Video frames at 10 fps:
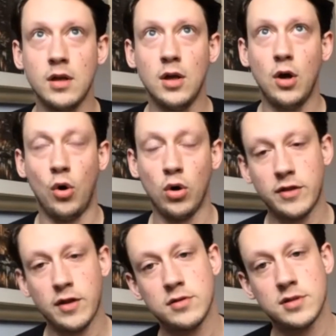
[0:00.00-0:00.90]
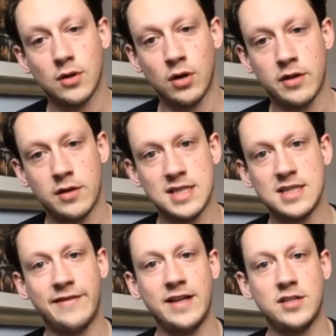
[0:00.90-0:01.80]
All of those
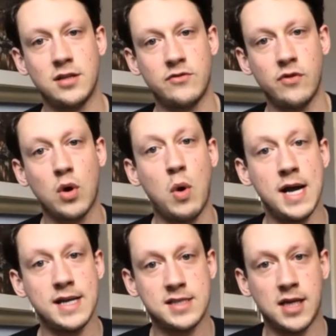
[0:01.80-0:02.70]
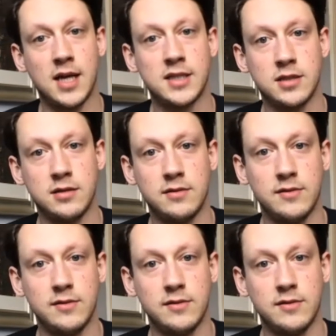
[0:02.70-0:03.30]
interventions require certain